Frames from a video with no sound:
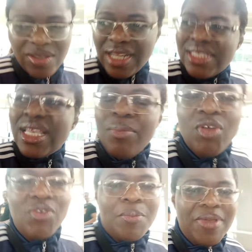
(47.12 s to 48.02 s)
you that
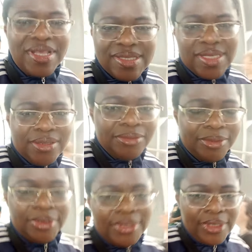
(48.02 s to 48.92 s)
type of a person
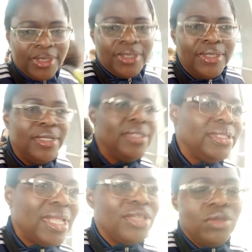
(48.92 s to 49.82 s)

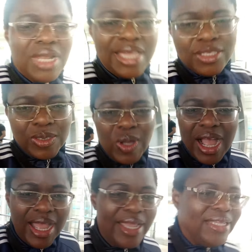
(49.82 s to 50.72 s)
that you like to
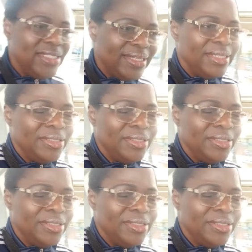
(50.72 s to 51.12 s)
hide?